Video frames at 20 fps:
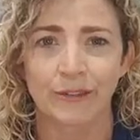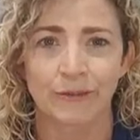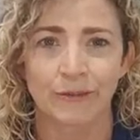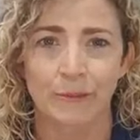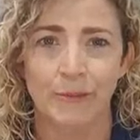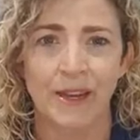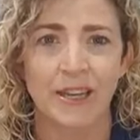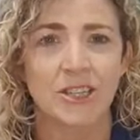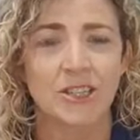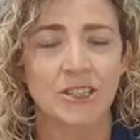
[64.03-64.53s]

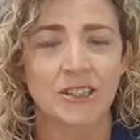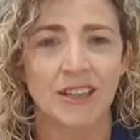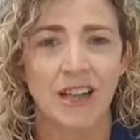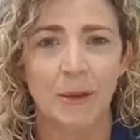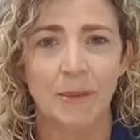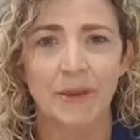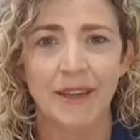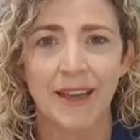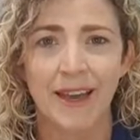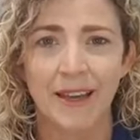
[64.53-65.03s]
information
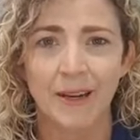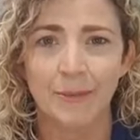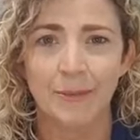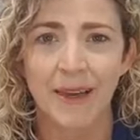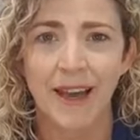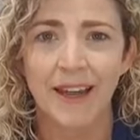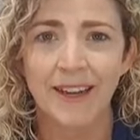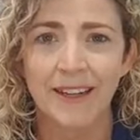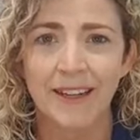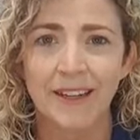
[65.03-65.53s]
coming out
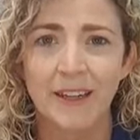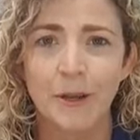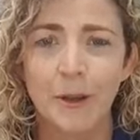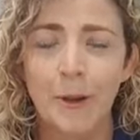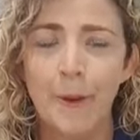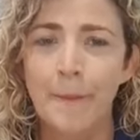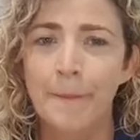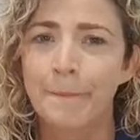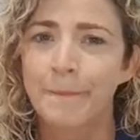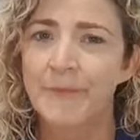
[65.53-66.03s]
about it.
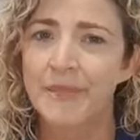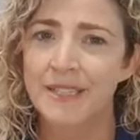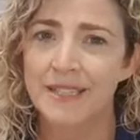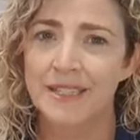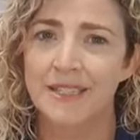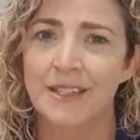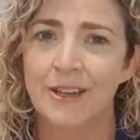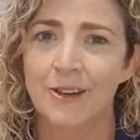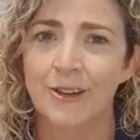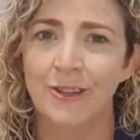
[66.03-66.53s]
But
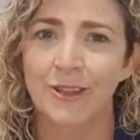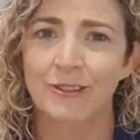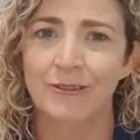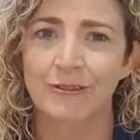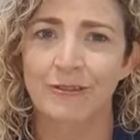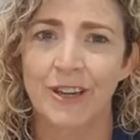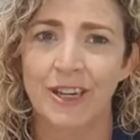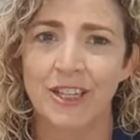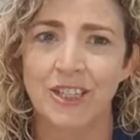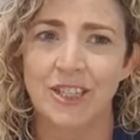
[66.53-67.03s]
stealth
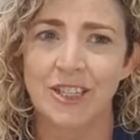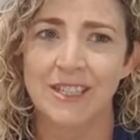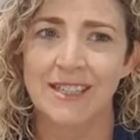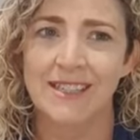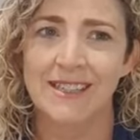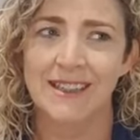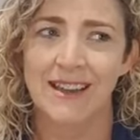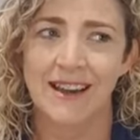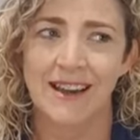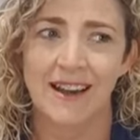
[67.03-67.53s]

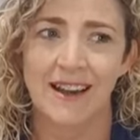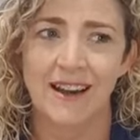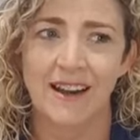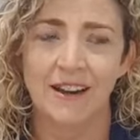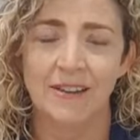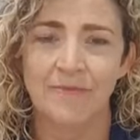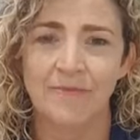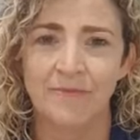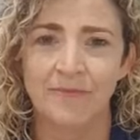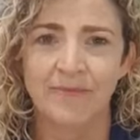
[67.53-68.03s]
infections
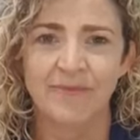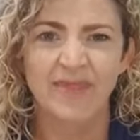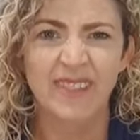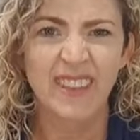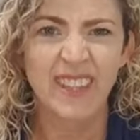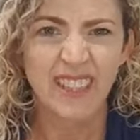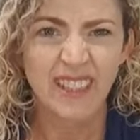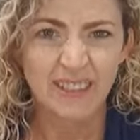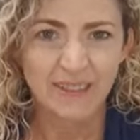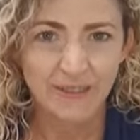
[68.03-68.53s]
are
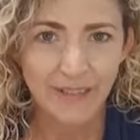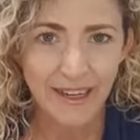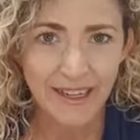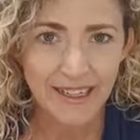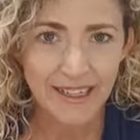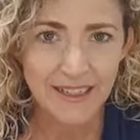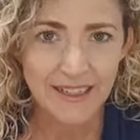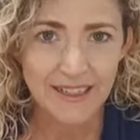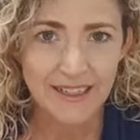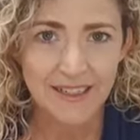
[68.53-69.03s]
the
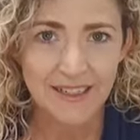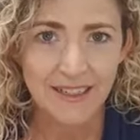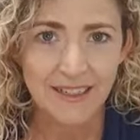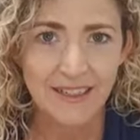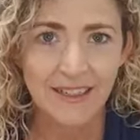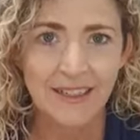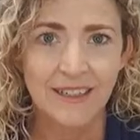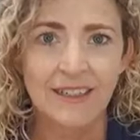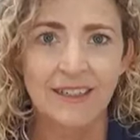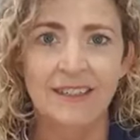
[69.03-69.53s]
invaders.
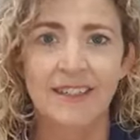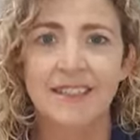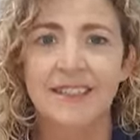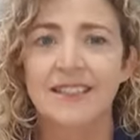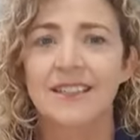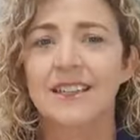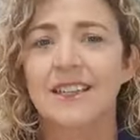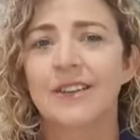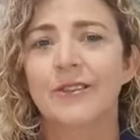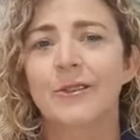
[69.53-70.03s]
Let's
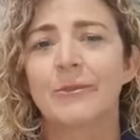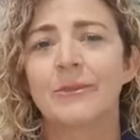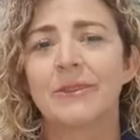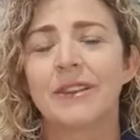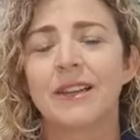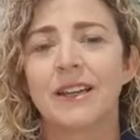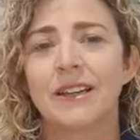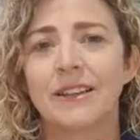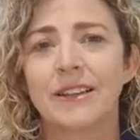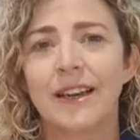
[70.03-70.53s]
think of them in
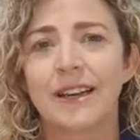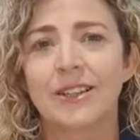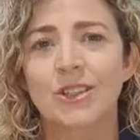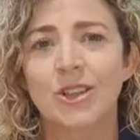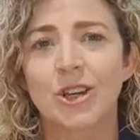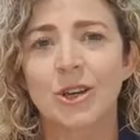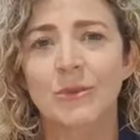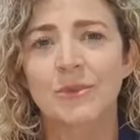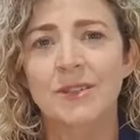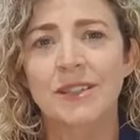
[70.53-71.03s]
that
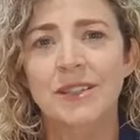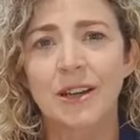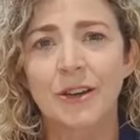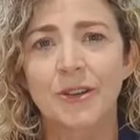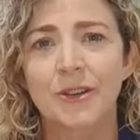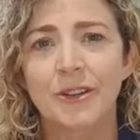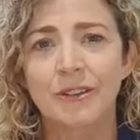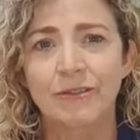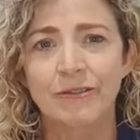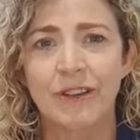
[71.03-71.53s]
term.
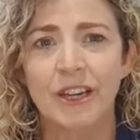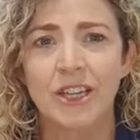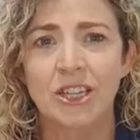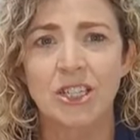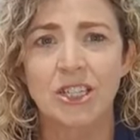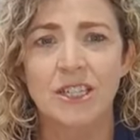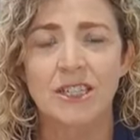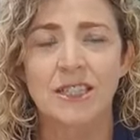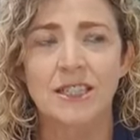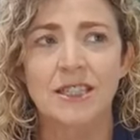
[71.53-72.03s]
Stealth
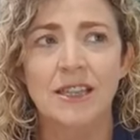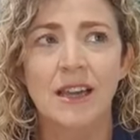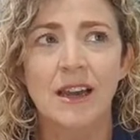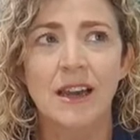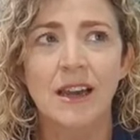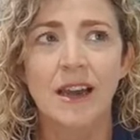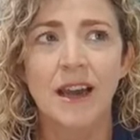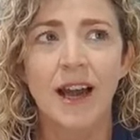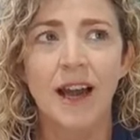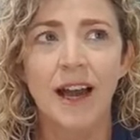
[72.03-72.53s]
infections
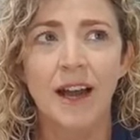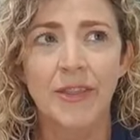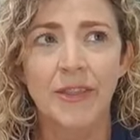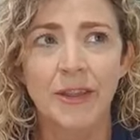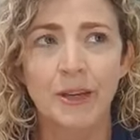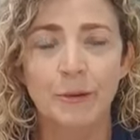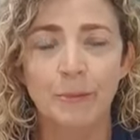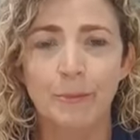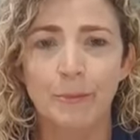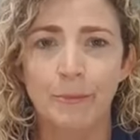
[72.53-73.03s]
are
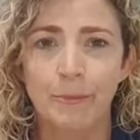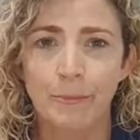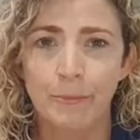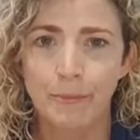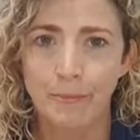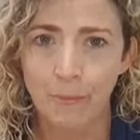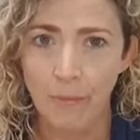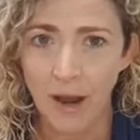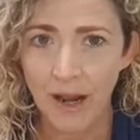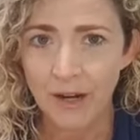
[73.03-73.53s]
the
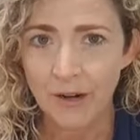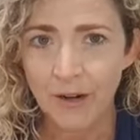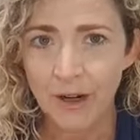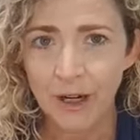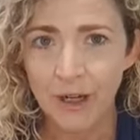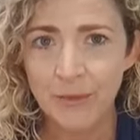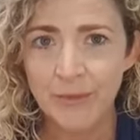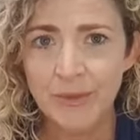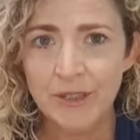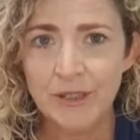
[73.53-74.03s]

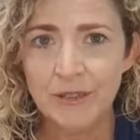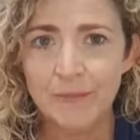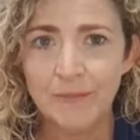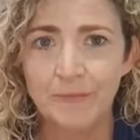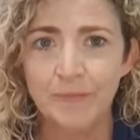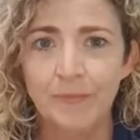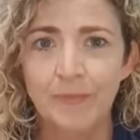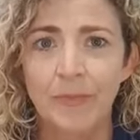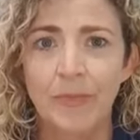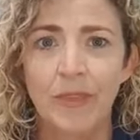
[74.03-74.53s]
microbes
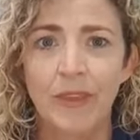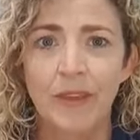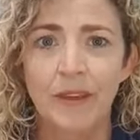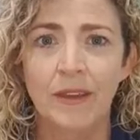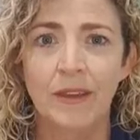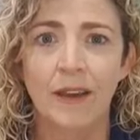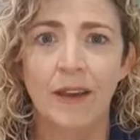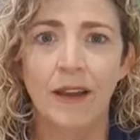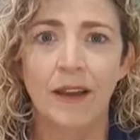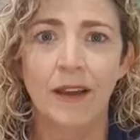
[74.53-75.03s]

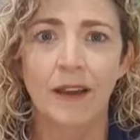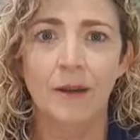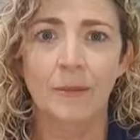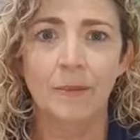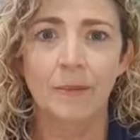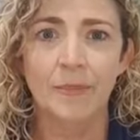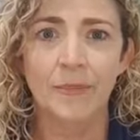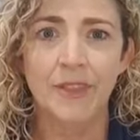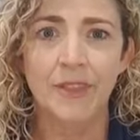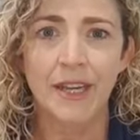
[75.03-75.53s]

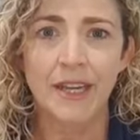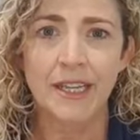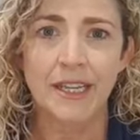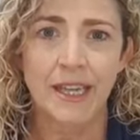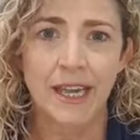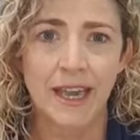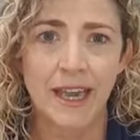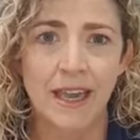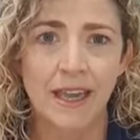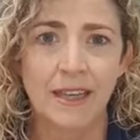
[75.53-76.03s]
that
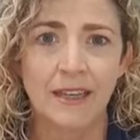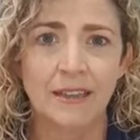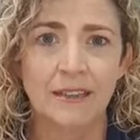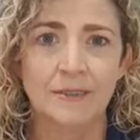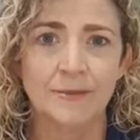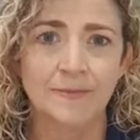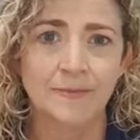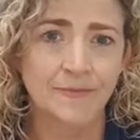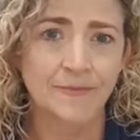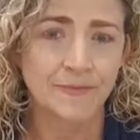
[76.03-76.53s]

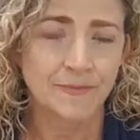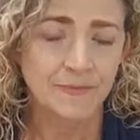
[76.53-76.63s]
can